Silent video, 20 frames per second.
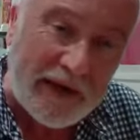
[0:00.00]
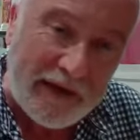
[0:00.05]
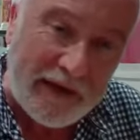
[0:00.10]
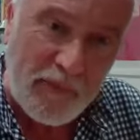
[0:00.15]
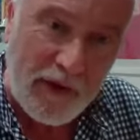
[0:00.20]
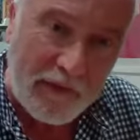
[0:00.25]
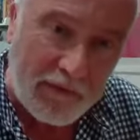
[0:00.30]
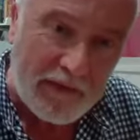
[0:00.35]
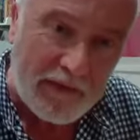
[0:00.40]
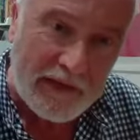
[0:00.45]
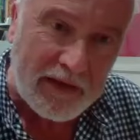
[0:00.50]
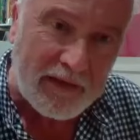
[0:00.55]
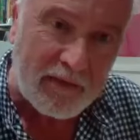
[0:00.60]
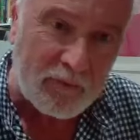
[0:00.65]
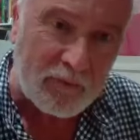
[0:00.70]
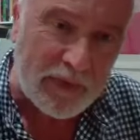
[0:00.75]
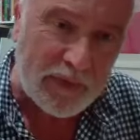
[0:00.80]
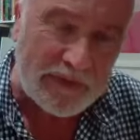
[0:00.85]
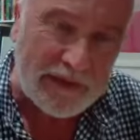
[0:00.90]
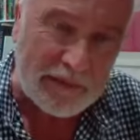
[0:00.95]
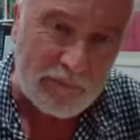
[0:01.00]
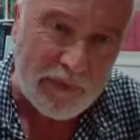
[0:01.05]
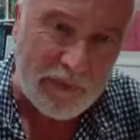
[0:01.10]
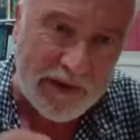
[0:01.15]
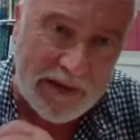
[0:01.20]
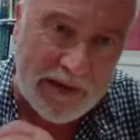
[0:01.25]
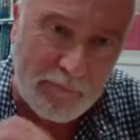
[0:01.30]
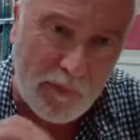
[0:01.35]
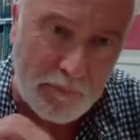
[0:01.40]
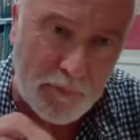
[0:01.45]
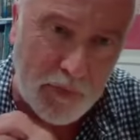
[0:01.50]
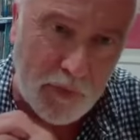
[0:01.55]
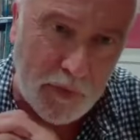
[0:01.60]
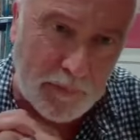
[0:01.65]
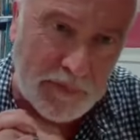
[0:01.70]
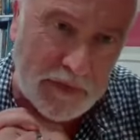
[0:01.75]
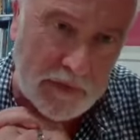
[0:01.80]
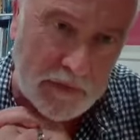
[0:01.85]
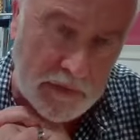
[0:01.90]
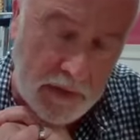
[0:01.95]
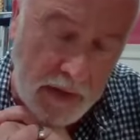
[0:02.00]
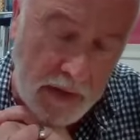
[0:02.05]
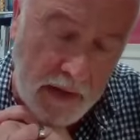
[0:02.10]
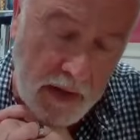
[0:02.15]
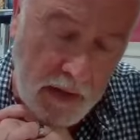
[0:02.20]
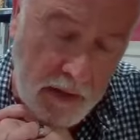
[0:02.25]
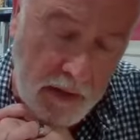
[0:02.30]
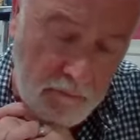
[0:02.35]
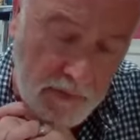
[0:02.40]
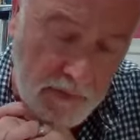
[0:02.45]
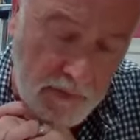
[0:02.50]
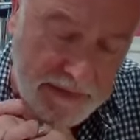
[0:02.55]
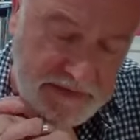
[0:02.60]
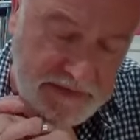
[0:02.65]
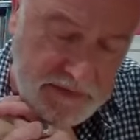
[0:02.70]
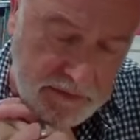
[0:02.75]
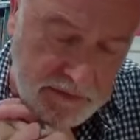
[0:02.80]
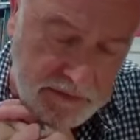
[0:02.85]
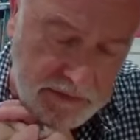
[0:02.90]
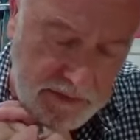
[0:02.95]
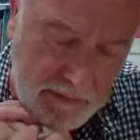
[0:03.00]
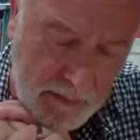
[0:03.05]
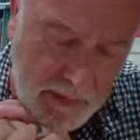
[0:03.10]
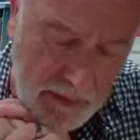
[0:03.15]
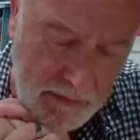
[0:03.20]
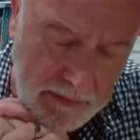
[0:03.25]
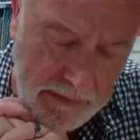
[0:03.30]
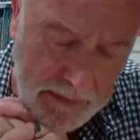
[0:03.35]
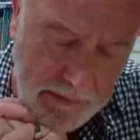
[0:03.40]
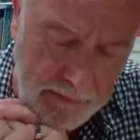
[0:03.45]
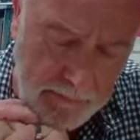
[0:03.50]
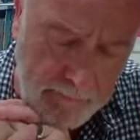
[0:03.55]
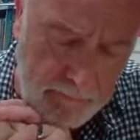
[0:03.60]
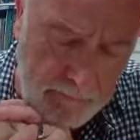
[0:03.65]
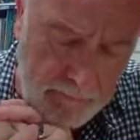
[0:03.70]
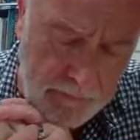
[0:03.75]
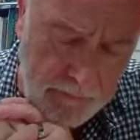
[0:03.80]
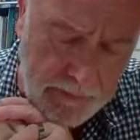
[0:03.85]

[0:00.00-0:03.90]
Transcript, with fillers: in America when he became a popular writer in America.